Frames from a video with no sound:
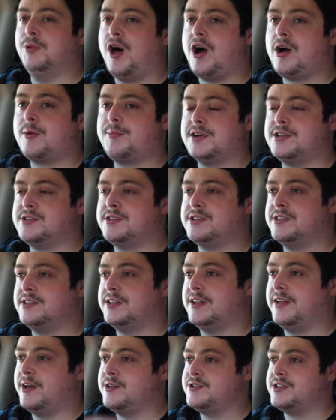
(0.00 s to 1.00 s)
Blockbuster
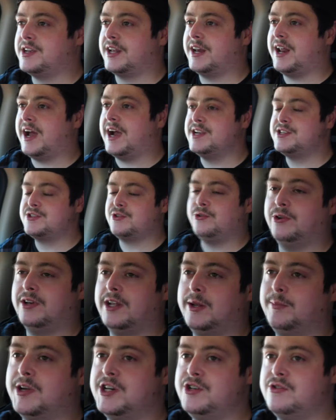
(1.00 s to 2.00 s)
till I was like in high school and
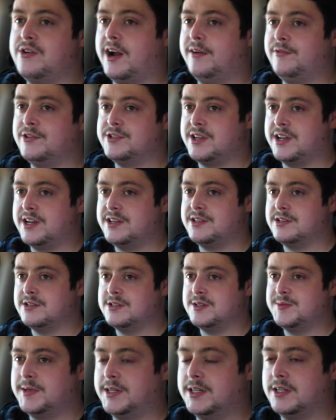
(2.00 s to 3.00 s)
had my driver's
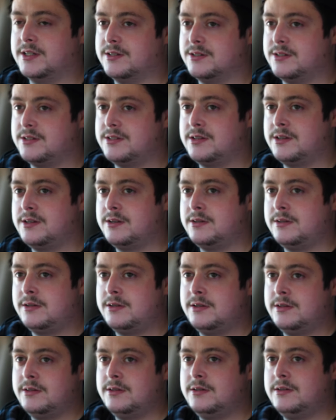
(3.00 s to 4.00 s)
license because
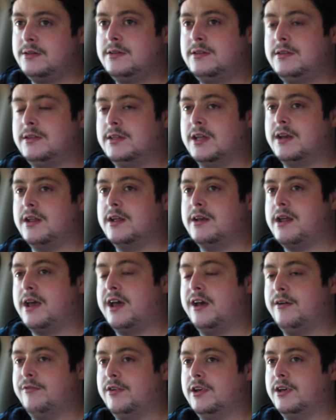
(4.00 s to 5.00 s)
they didn't
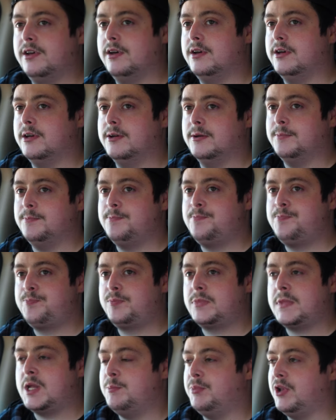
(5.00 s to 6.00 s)
have a
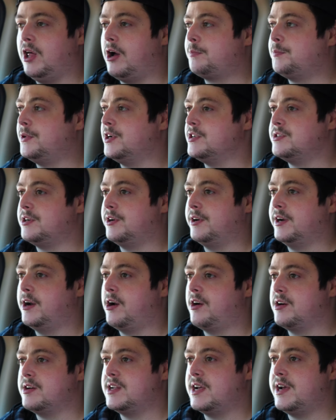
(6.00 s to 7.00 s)
Blockbuster in
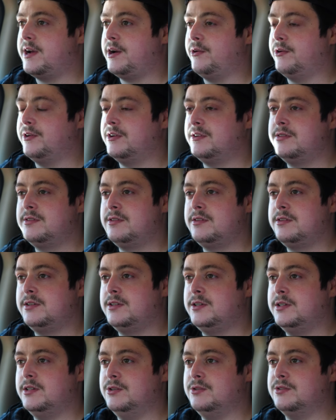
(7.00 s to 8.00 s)
our town.
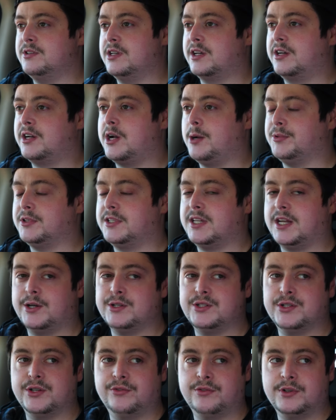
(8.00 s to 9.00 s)
It was like a couple
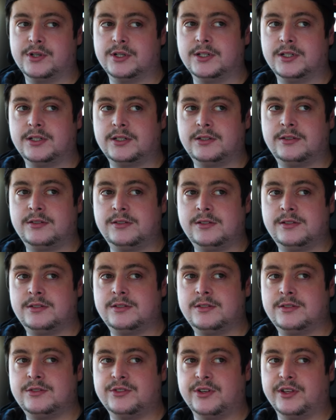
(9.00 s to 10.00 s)
towns over.
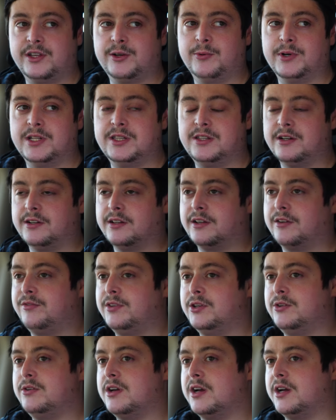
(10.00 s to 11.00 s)
Really? So I only went there like a
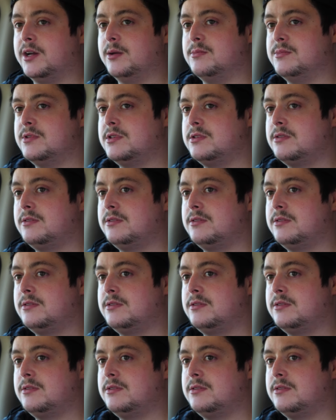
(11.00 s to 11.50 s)
few times.